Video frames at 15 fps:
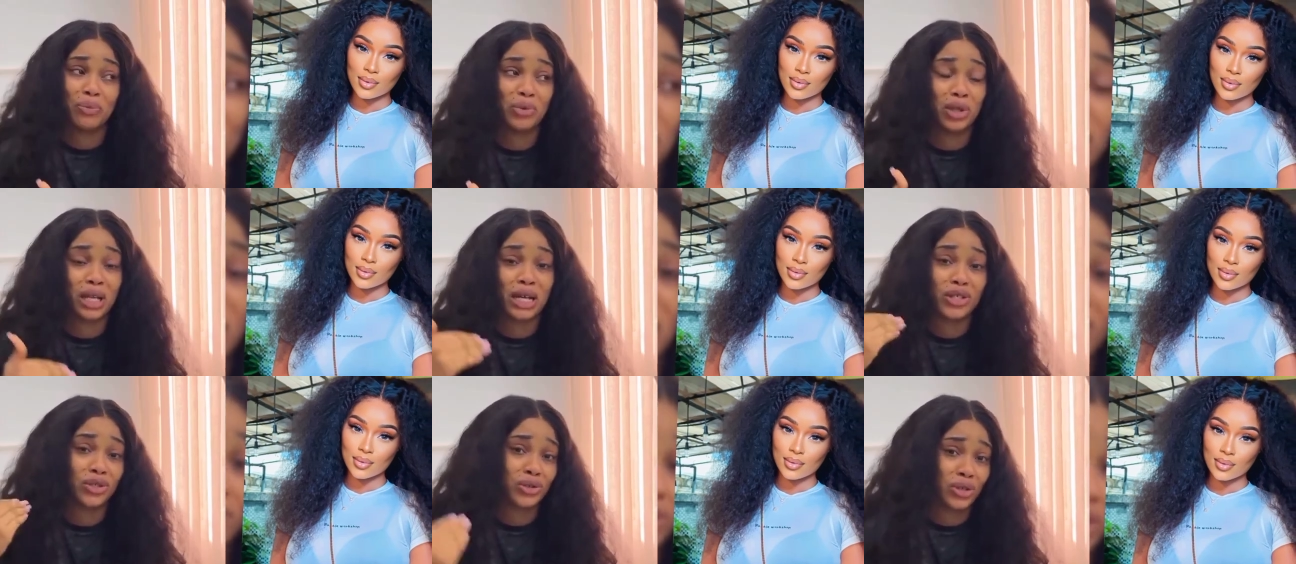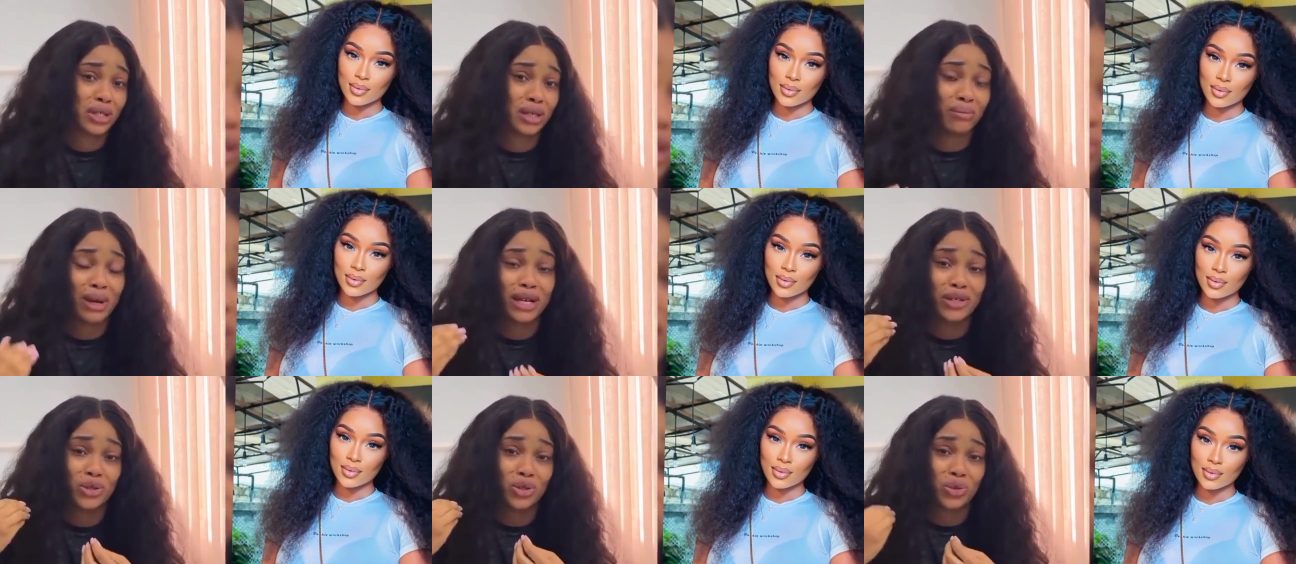Speaker 1: are using my
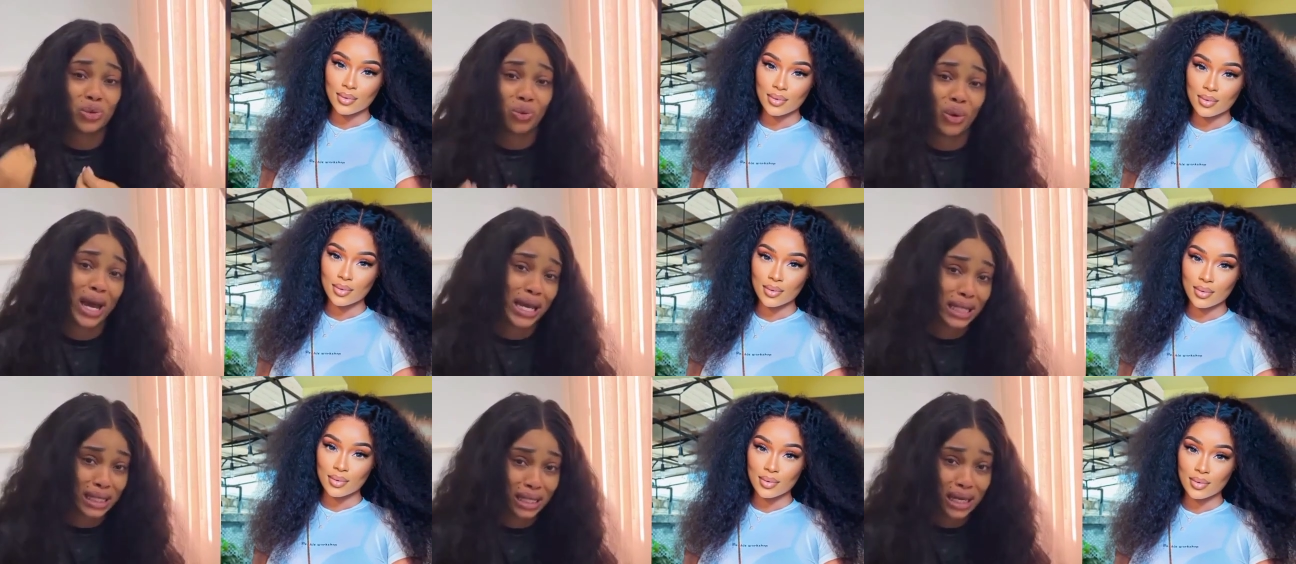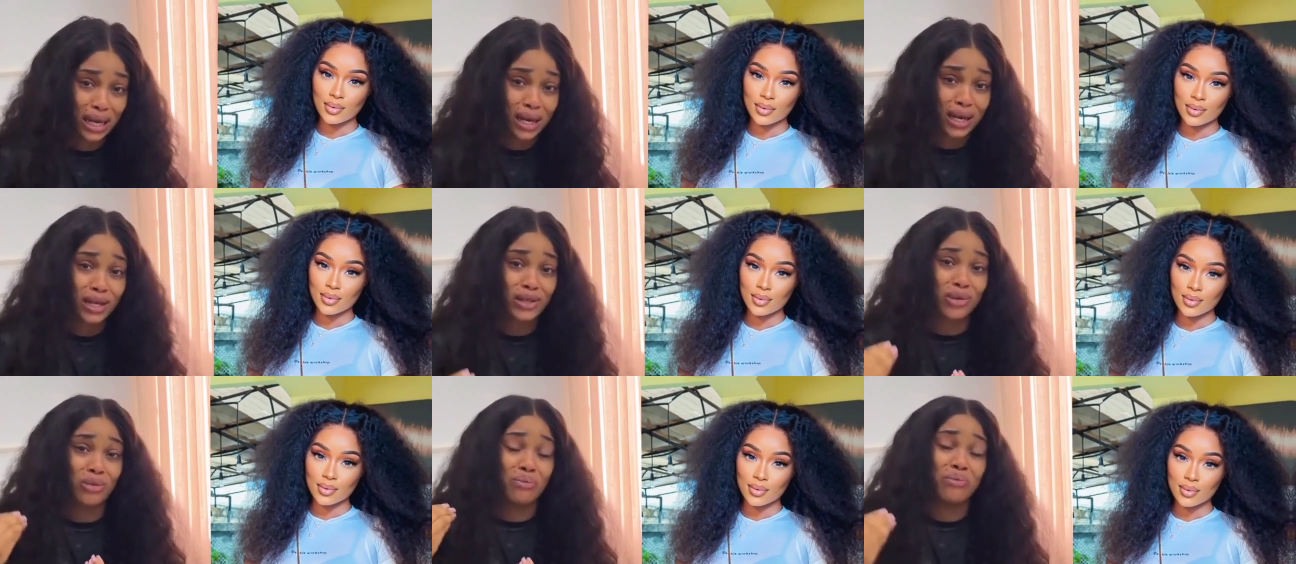sweat
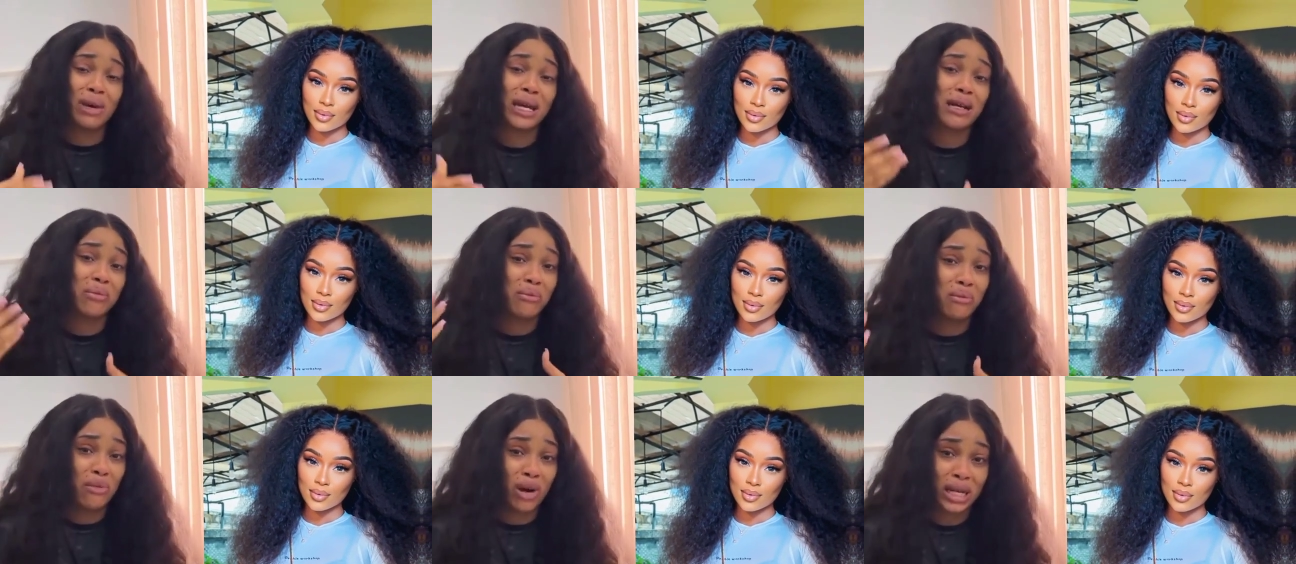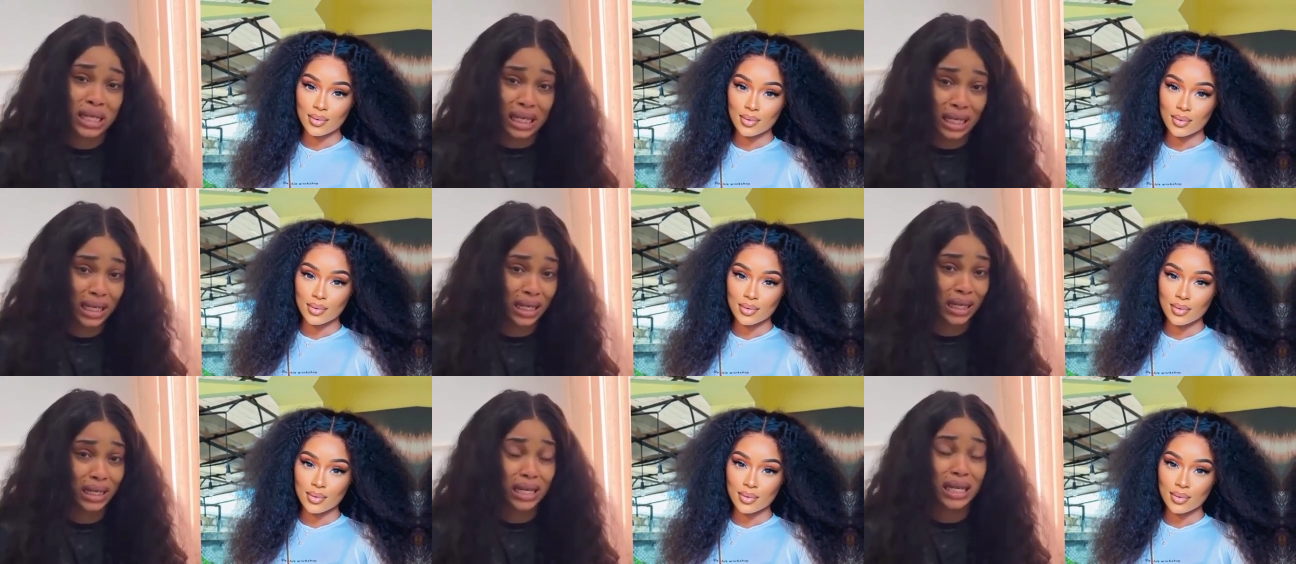to make
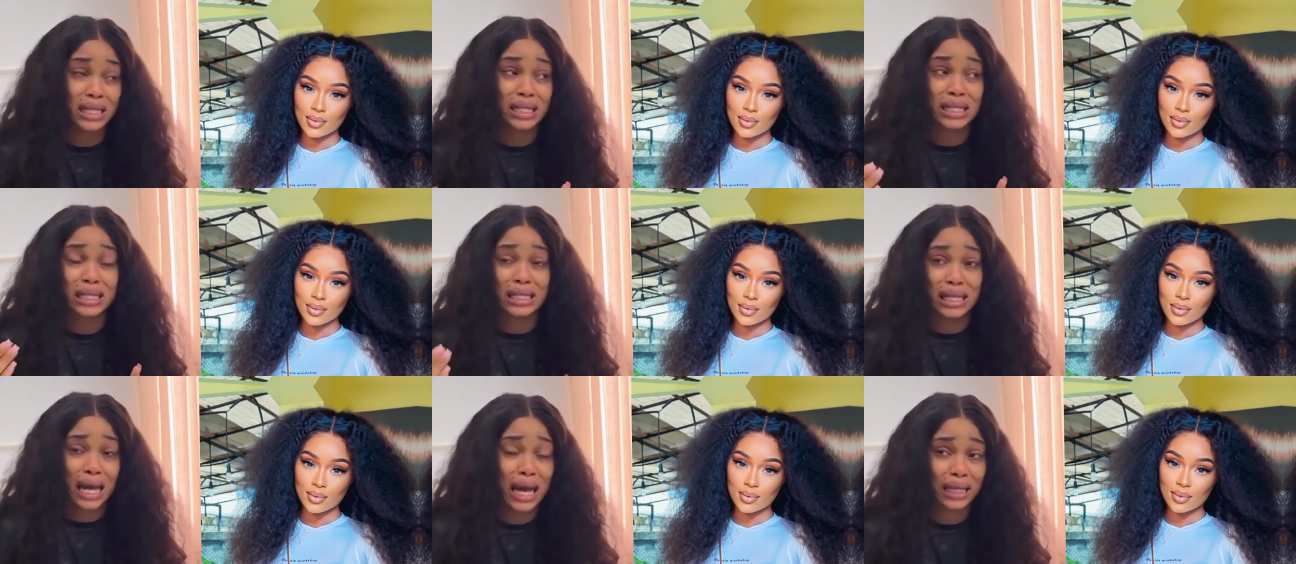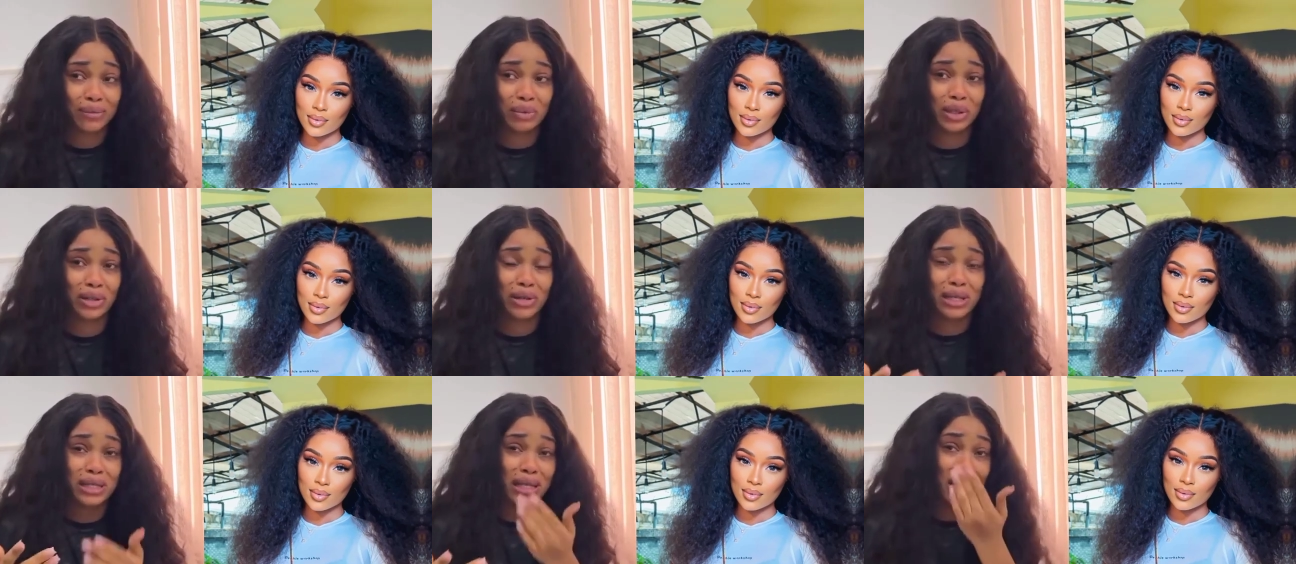money. It's sad
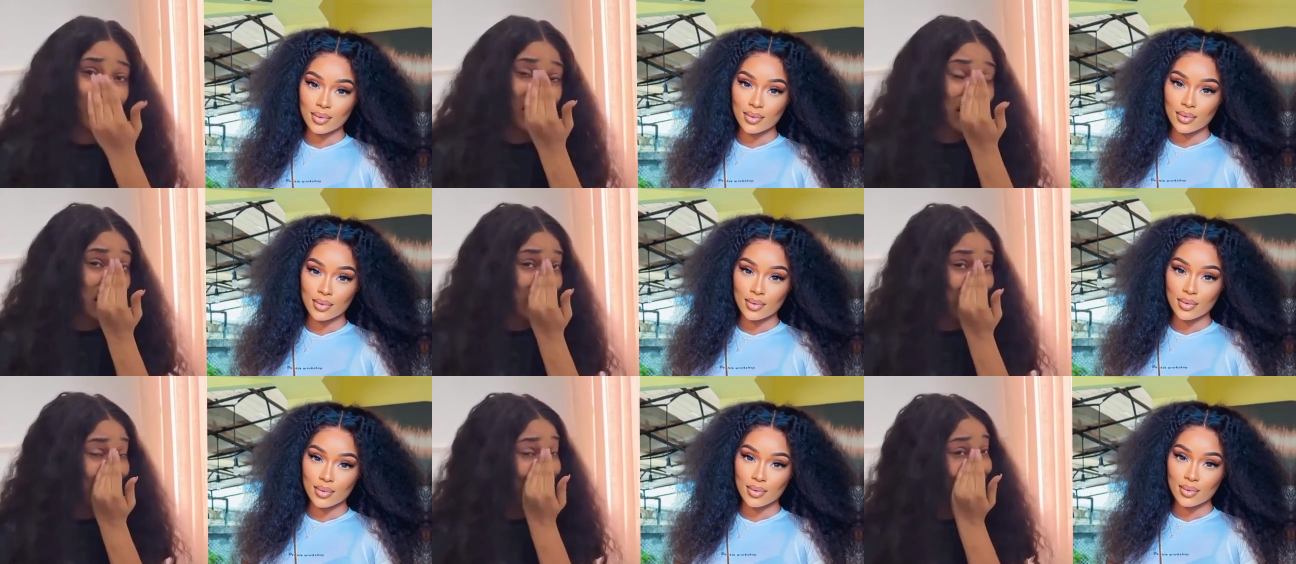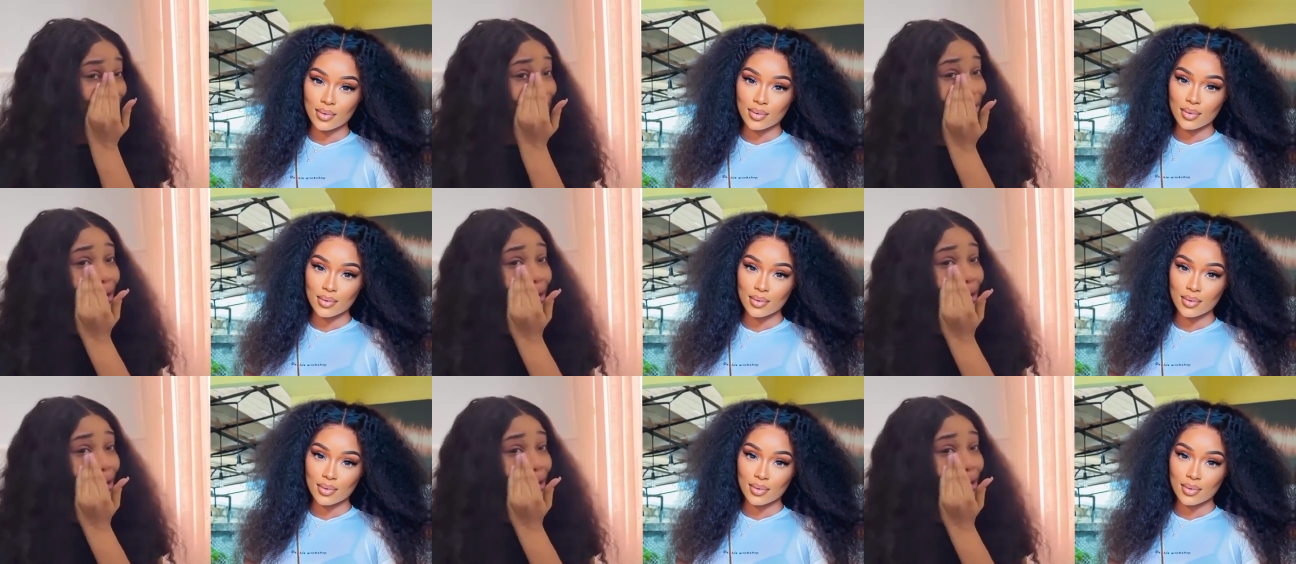because I know